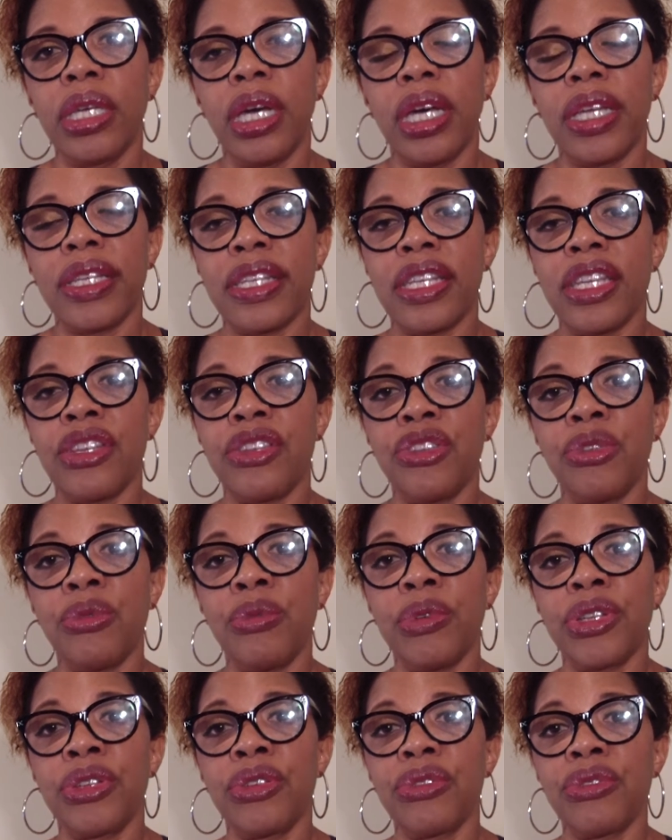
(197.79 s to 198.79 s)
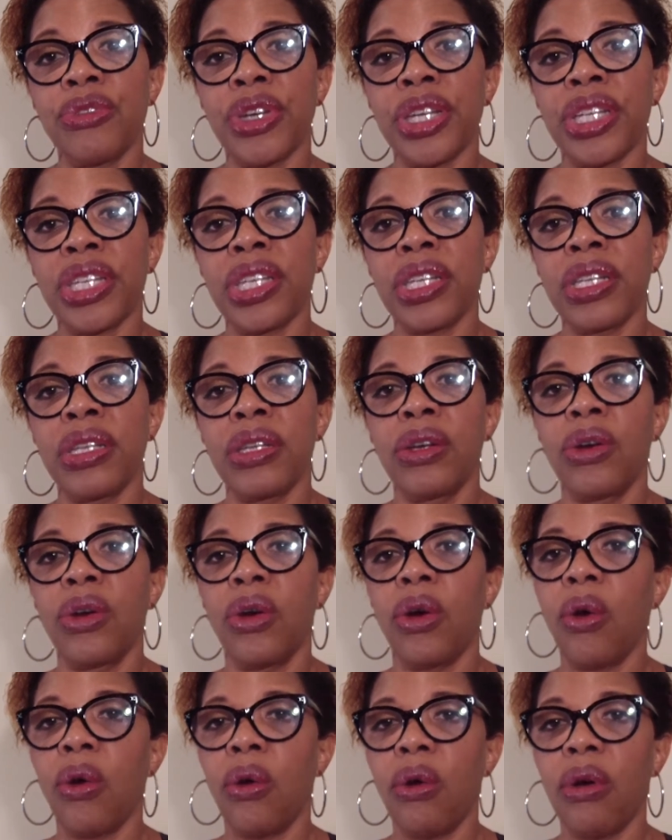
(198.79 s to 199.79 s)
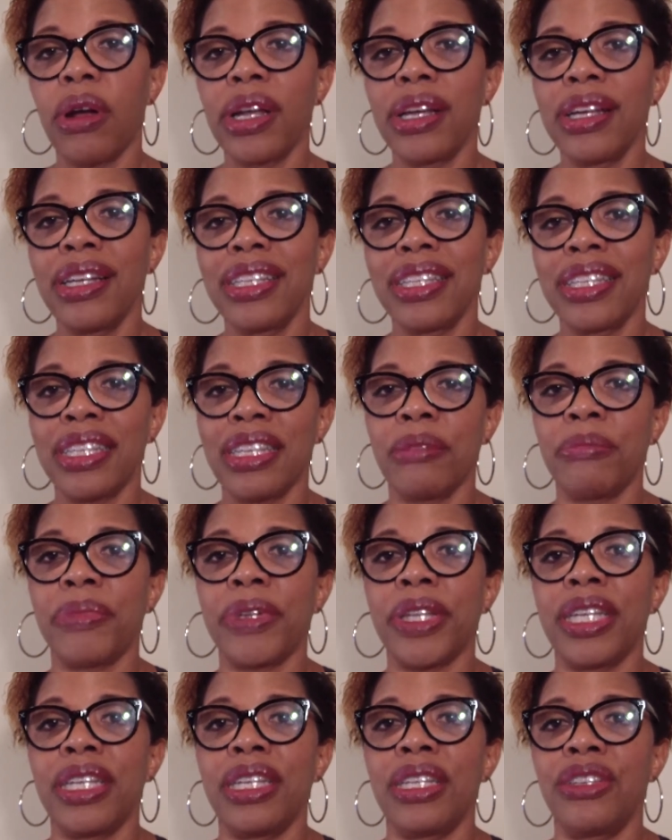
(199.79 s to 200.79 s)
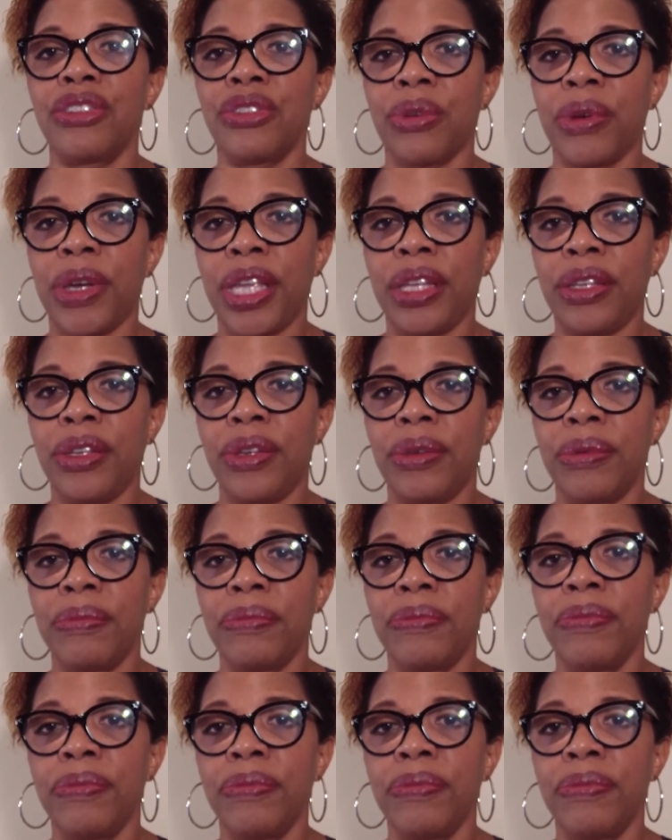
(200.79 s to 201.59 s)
assist you with nutrition or simply train you?